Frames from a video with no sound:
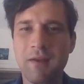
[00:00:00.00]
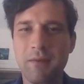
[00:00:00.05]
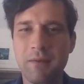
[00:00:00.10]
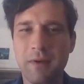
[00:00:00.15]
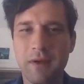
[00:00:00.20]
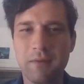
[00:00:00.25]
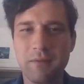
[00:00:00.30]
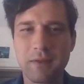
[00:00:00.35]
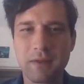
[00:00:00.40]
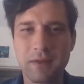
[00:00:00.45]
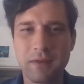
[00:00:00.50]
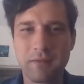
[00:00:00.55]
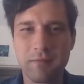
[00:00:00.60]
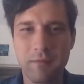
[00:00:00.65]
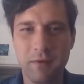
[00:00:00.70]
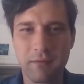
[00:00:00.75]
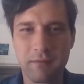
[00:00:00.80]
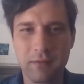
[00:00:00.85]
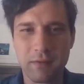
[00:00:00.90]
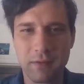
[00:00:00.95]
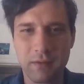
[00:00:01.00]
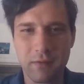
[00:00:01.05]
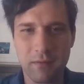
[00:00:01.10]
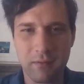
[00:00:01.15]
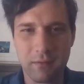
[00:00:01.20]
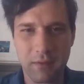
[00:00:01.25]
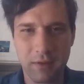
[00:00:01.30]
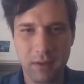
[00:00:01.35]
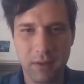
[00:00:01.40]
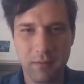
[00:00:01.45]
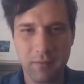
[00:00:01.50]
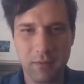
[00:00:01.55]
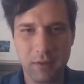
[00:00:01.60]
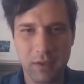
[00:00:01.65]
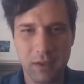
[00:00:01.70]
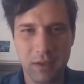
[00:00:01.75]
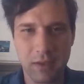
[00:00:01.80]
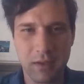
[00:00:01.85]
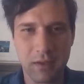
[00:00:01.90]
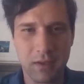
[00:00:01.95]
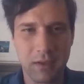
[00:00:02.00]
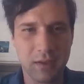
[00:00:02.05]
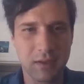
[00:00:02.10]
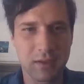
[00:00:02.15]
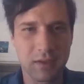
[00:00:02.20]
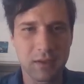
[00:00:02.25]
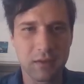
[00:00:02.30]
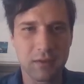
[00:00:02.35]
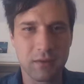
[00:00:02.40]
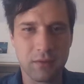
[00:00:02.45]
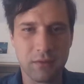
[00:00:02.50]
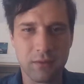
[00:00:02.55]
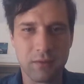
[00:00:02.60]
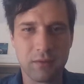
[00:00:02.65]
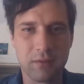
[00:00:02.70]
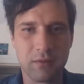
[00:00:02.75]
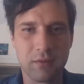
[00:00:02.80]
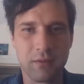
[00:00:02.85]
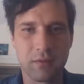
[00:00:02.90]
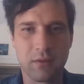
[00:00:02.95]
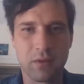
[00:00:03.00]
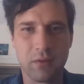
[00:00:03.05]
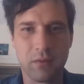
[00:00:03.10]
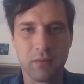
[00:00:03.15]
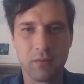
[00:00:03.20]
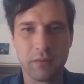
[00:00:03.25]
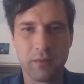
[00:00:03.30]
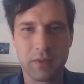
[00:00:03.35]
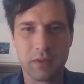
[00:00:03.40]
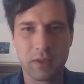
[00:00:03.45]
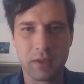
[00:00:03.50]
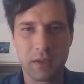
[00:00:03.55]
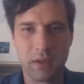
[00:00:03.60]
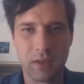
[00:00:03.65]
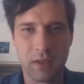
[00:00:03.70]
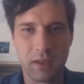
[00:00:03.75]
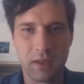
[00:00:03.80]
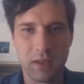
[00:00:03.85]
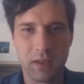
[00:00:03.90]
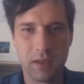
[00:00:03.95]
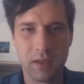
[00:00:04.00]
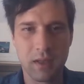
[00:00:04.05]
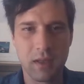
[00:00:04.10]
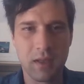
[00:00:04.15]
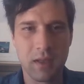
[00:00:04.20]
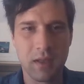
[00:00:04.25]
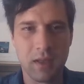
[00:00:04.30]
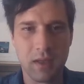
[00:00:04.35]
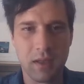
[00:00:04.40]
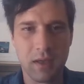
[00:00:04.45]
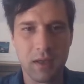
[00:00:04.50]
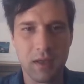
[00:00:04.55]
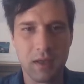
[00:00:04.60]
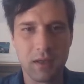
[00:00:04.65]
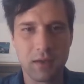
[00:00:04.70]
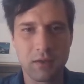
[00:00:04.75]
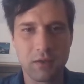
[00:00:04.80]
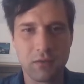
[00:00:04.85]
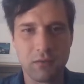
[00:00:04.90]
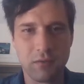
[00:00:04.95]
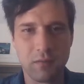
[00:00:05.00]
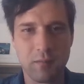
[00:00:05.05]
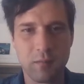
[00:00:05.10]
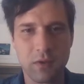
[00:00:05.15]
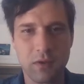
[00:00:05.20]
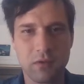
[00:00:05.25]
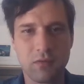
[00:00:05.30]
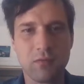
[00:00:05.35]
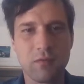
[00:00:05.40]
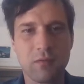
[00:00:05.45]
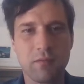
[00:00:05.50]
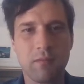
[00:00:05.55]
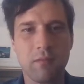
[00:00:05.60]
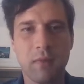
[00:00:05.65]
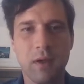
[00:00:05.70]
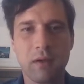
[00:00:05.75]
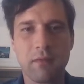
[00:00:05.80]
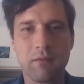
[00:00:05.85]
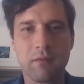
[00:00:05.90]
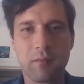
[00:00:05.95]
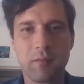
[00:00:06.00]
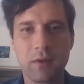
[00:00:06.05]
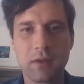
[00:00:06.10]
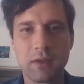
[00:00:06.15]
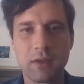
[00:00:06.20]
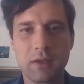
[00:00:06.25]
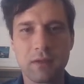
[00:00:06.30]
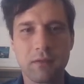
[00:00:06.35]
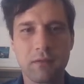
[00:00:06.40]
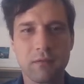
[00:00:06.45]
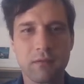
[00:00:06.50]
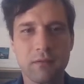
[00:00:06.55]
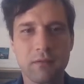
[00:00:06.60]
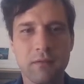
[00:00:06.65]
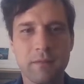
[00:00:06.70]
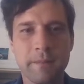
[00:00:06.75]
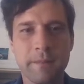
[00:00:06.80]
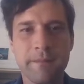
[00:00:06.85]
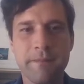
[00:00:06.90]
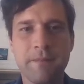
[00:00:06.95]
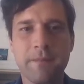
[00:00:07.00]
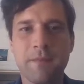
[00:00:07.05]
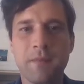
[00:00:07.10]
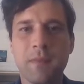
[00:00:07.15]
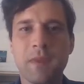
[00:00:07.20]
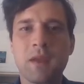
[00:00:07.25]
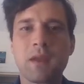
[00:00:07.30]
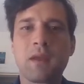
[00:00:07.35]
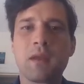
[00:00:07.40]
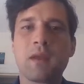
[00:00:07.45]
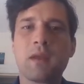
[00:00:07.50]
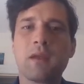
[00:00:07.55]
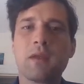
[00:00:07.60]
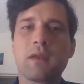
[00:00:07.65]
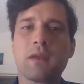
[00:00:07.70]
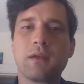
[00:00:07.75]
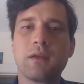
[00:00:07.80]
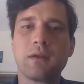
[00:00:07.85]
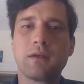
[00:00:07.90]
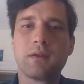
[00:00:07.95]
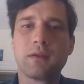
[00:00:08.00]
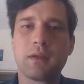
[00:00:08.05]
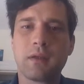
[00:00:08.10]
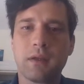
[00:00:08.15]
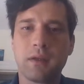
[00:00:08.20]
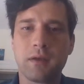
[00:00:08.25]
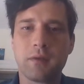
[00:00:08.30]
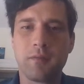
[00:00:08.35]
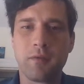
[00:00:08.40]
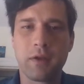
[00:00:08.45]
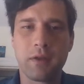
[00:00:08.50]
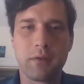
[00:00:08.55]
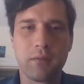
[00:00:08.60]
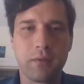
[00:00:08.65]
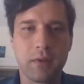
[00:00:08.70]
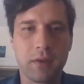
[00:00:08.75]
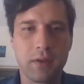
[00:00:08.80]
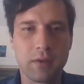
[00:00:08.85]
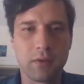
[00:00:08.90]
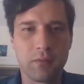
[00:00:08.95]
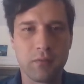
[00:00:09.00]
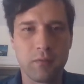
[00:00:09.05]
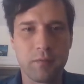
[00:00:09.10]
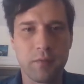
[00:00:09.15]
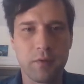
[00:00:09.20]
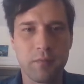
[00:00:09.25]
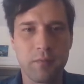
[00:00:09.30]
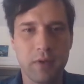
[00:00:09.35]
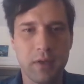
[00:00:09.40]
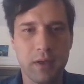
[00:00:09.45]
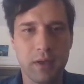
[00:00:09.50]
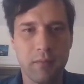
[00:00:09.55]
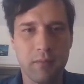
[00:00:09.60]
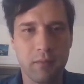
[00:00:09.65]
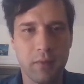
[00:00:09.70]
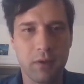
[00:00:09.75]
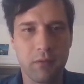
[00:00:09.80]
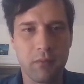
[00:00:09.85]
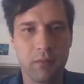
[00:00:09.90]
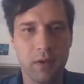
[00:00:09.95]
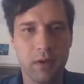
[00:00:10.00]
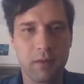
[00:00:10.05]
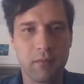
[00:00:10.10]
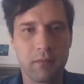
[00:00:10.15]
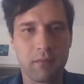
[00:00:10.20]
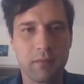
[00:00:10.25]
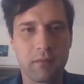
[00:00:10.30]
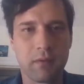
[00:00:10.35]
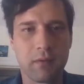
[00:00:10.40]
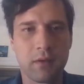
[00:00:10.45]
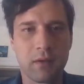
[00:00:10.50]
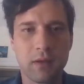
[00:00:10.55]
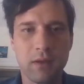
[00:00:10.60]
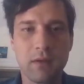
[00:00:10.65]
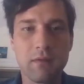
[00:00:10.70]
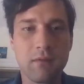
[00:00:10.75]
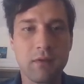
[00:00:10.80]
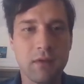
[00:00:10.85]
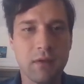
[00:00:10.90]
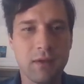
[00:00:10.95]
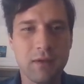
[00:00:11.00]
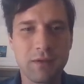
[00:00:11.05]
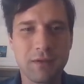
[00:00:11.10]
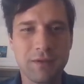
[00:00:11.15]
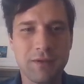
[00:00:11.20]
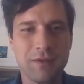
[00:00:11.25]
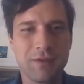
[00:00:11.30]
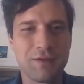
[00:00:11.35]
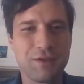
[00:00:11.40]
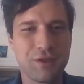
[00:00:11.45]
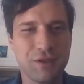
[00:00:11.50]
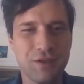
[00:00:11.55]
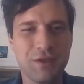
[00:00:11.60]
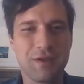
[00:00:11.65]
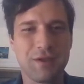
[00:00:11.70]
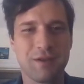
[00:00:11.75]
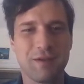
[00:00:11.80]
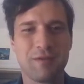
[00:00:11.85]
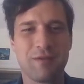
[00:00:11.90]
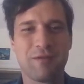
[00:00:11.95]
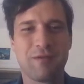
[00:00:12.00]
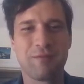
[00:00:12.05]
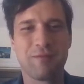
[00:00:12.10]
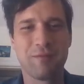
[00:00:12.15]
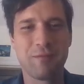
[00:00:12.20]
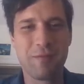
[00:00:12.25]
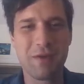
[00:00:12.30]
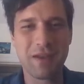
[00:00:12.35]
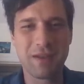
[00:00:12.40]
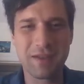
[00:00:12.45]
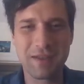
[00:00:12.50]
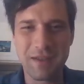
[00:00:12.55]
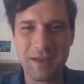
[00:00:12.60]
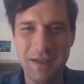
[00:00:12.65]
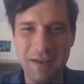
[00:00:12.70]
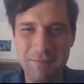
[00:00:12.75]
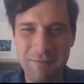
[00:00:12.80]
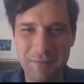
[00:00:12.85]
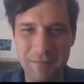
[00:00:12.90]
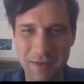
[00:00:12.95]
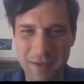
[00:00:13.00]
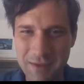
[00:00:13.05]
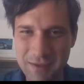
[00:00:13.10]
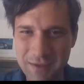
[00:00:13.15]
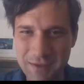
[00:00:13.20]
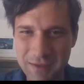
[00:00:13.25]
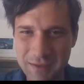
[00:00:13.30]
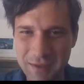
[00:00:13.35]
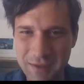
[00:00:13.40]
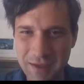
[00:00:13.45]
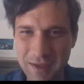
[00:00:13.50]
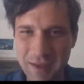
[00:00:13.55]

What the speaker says: When I received my first overtime check, I sent her a gold chain. Then I had a dream suit made for myself. 10 years later, by the way, this woman became my wife. Even this she remains nameless.